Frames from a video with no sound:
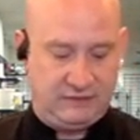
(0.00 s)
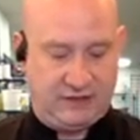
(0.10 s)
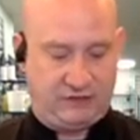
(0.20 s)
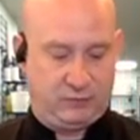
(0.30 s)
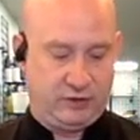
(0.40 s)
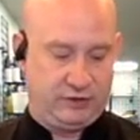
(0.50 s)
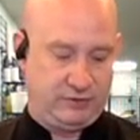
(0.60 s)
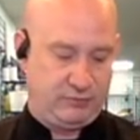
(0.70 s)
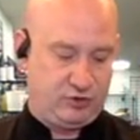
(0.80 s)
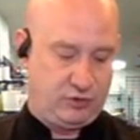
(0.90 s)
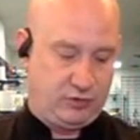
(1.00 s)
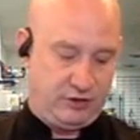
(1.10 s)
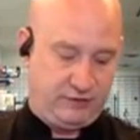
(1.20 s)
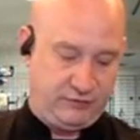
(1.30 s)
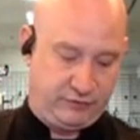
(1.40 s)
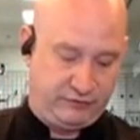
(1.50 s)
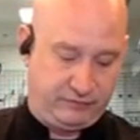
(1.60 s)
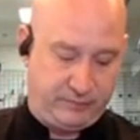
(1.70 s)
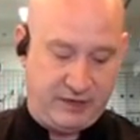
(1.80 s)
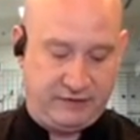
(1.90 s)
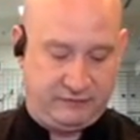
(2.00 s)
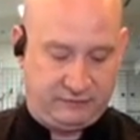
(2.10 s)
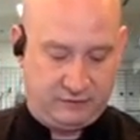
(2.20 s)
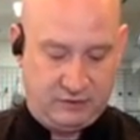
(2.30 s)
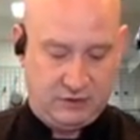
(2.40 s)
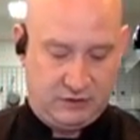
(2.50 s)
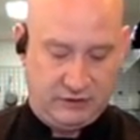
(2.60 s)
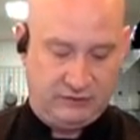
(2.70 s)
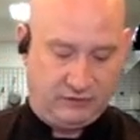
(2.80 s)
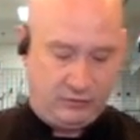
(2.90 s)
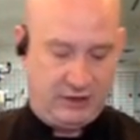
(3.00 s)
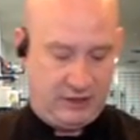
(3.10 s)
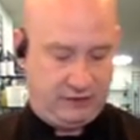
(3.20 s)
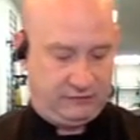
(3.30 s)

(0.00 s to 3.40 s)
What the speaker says: that's where the majority of your spice is located.